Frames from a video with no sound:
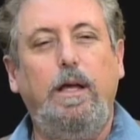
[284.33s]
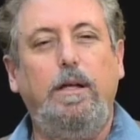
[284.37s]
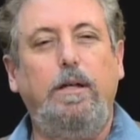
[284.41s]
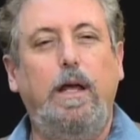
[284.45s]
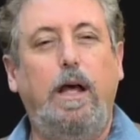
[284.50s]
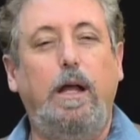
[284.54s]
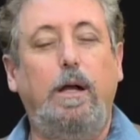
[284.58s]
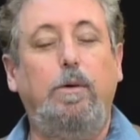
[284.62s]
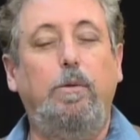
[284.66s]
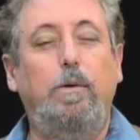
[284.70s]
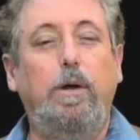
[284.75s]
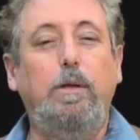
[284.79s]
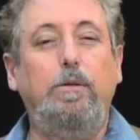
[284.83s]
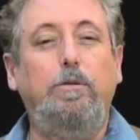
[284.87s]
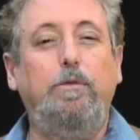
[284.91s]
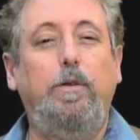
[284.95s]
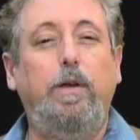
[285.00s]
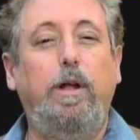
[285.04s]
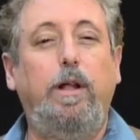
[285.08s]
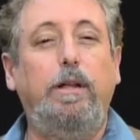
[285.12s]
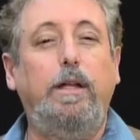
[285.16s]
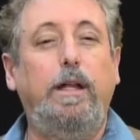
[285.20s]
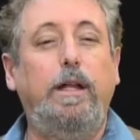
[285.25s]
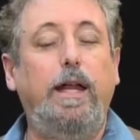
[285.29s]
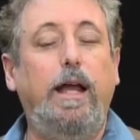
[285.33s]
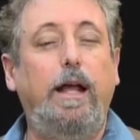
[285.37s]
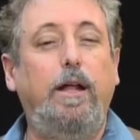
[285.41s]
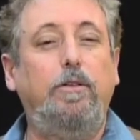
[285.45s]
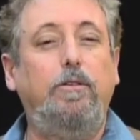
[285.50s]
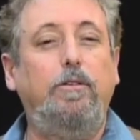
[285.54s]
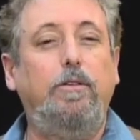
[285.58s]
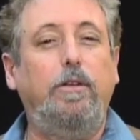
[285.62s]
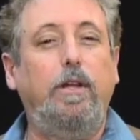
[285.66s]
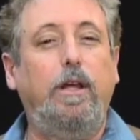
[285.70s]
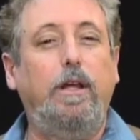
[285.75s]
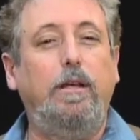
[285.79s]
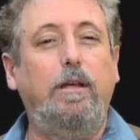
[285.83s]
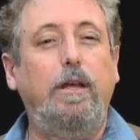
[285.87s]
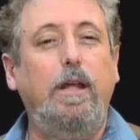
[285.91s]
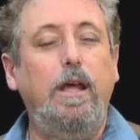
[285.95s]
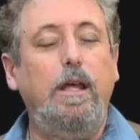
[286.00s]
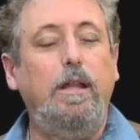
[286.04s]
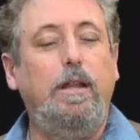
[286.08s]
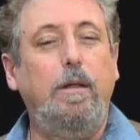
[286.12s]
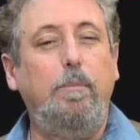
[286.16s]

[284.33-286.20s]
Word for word: Donald Rumsfeld announced that